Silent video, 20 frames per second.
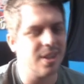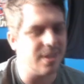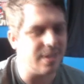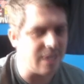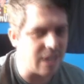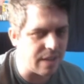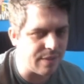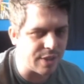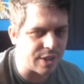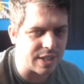
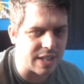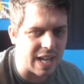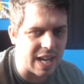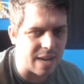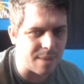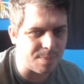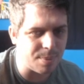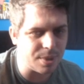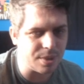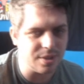Never going to
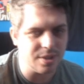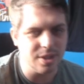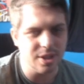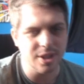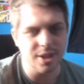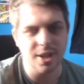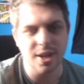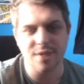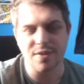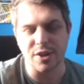happen.
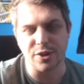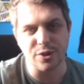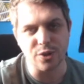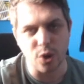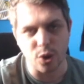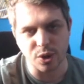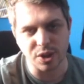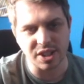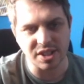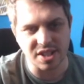They're
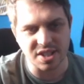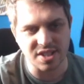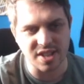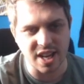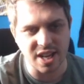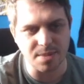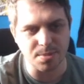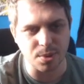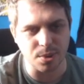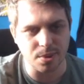not going to
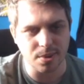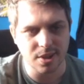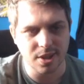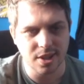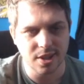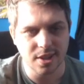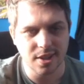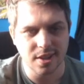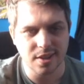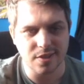disable
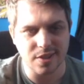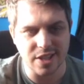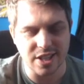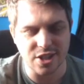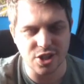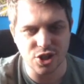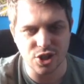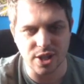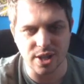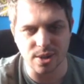
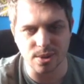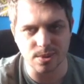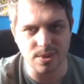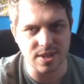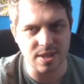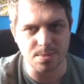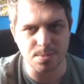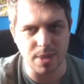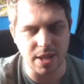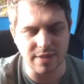these
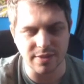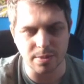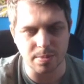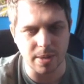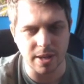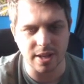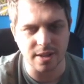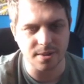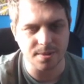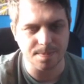shields in
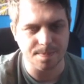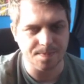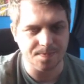PvP.